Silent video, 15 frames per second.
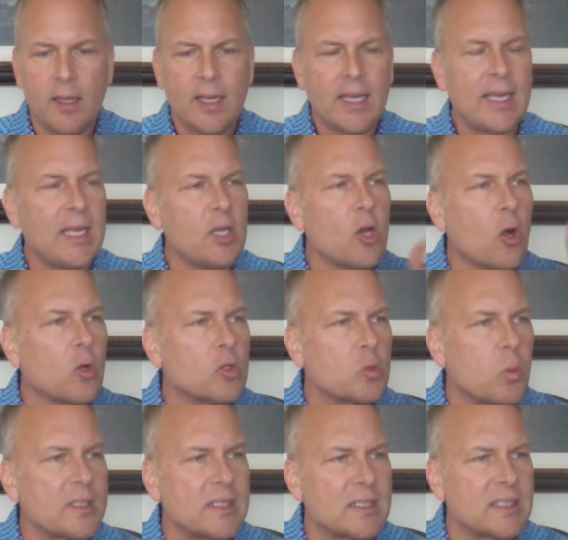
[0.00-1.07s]
He knows
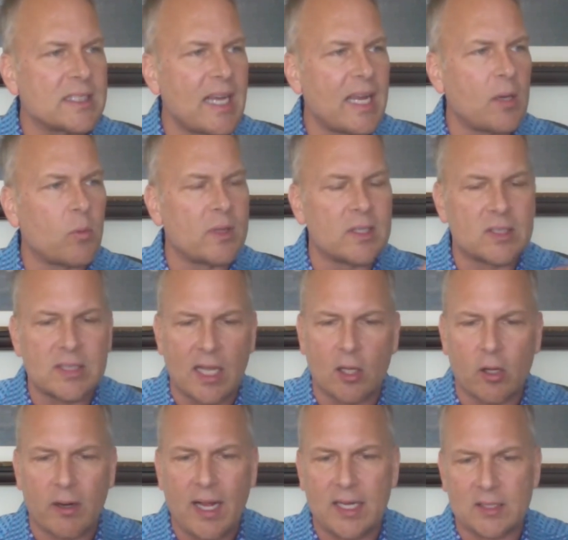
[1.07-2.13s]
what to say when the
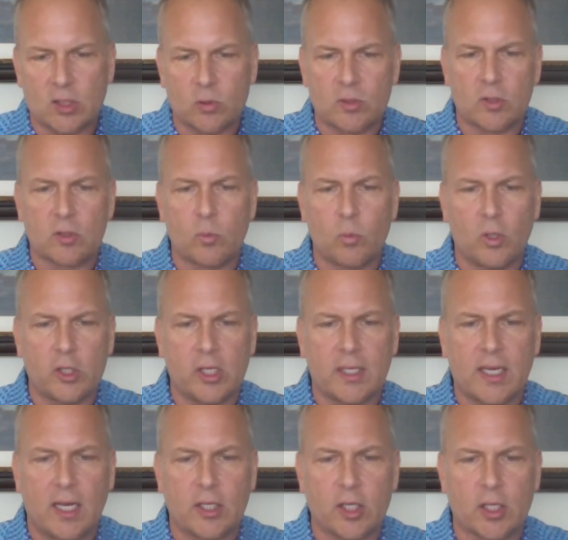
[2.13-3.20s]
seller asks, Will you
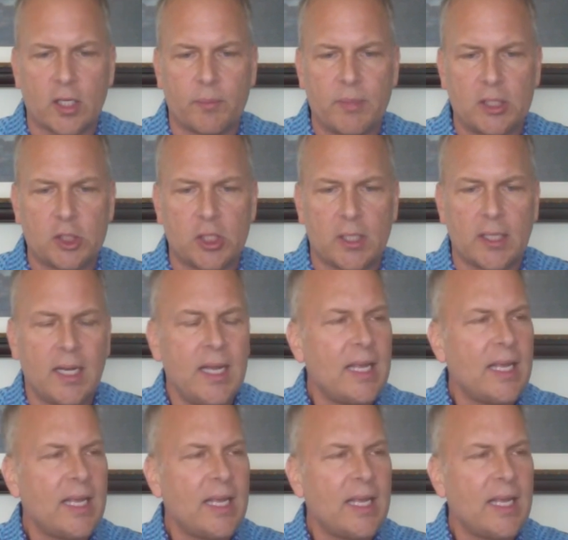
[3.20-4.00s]
cut your commission?